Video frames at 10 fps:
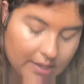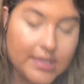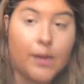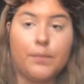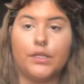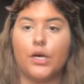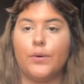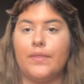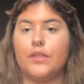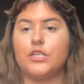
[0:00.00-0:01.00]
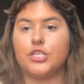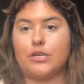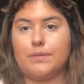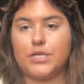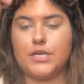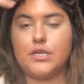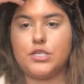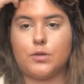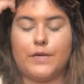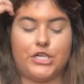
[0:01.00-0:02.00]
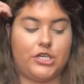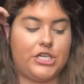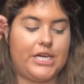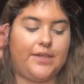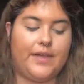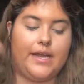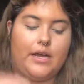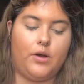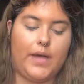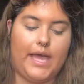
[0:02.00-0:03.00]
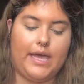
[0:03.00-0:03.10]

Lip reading: down below in the description. So make sure to check that out.